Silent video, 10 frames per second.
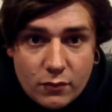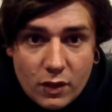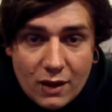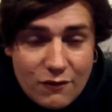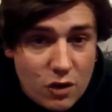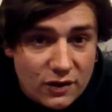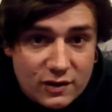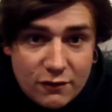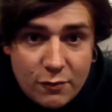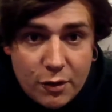If you've got a
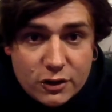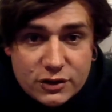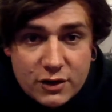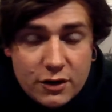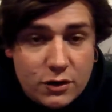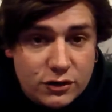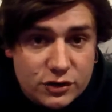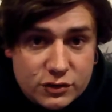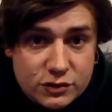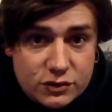silver birch near you, just
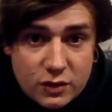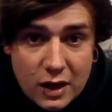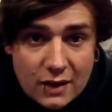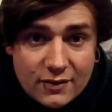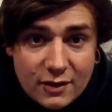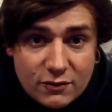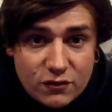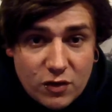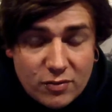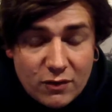take some
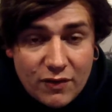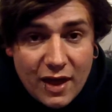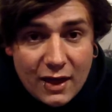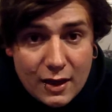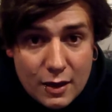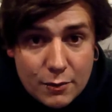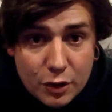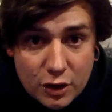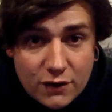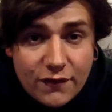strips off that, put it
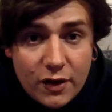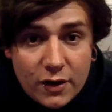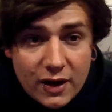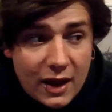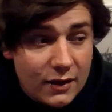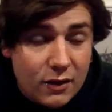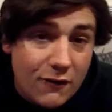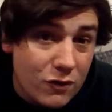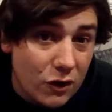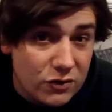in your fire kit. I've
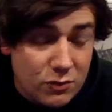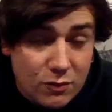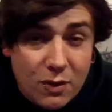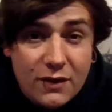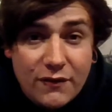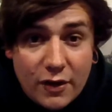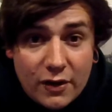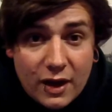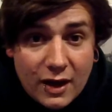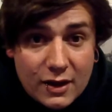got some on my fire
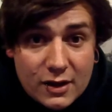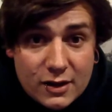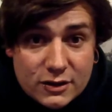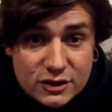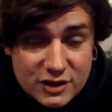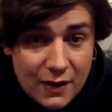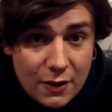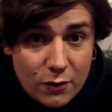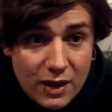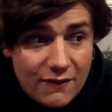kit. Just sat there
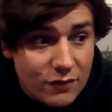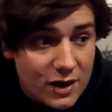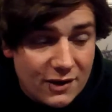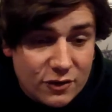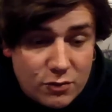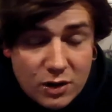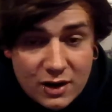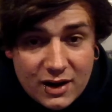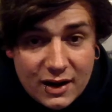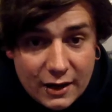waiting for next time when I
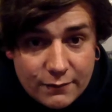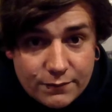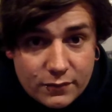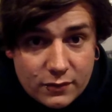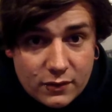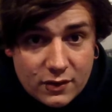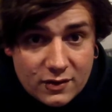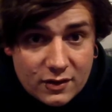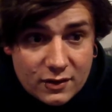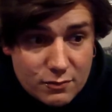need it.
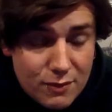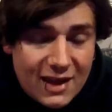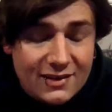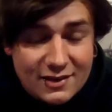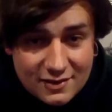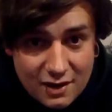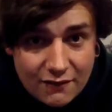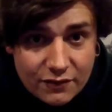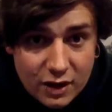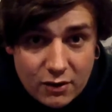It's amazing stuff,
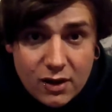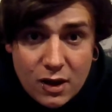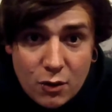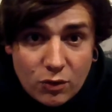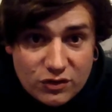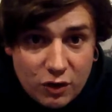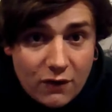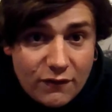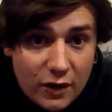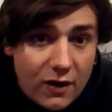you know. I'll start
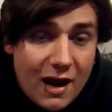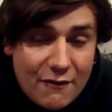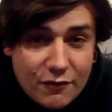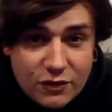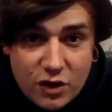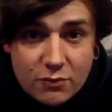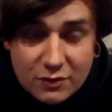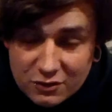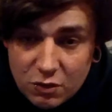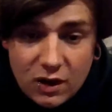a fire every time.
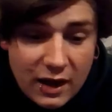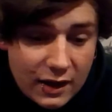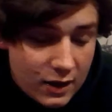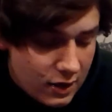It's quality.